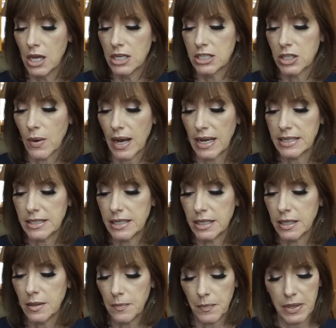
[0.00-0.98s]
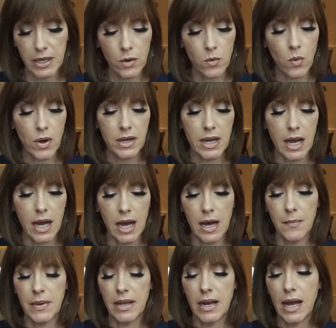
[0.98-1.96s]
So I did pick one
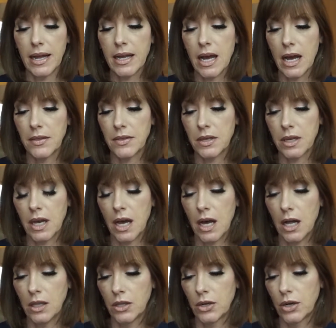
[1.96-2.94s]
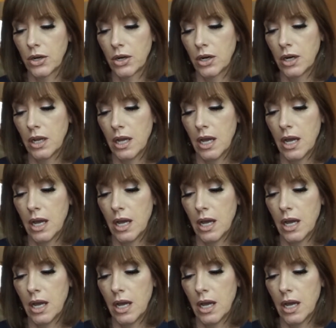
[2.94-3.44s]
up, and I got the color,